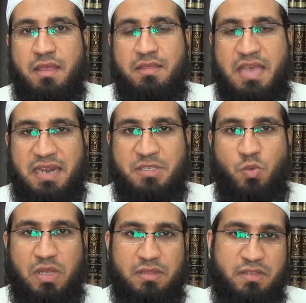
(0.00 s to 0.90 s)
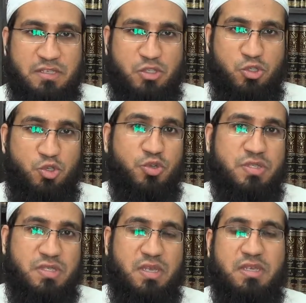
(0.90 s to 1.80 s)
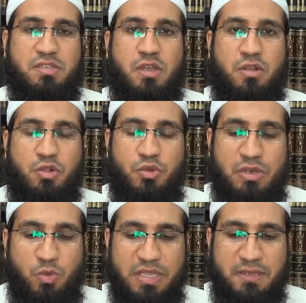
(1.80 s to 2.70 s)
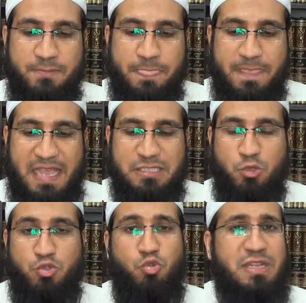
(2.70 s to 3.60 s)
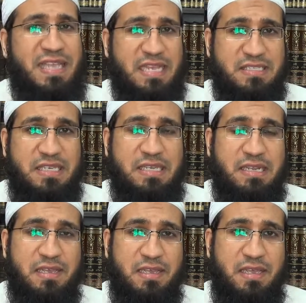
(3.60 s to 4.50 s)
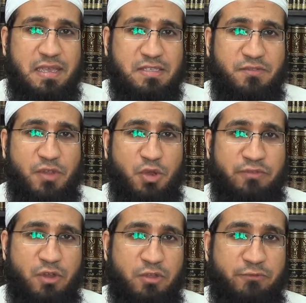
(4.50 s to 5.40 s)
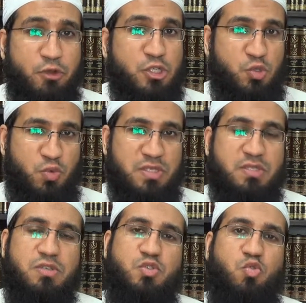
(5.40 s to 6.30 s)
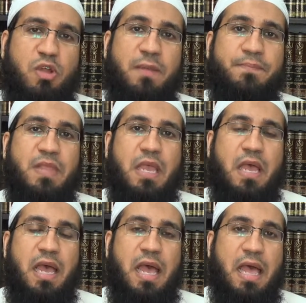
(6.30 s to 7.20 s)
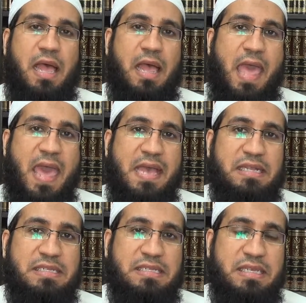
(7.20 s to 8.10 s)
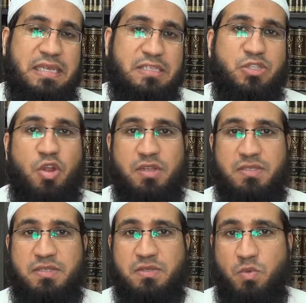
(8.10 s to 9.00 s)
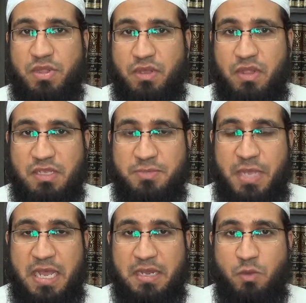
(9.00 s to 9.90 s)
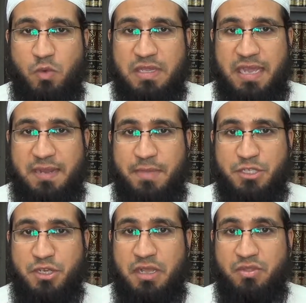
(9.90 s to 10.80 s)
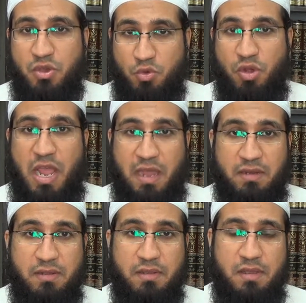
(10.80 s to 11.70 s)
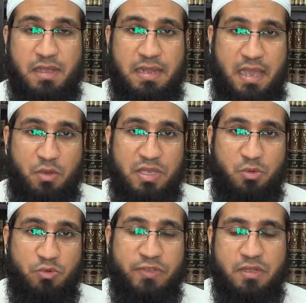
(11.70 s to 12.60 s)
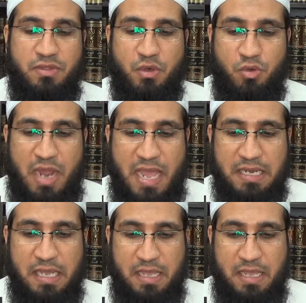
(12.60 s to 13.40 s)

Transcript: That is what this Juz is concluded with. And so Surah Yasin is a very, very virtuous surah. And it starts with Allah subhanahu wa ta'ala mentioning the Qur'an and how He revealed the Qur'an,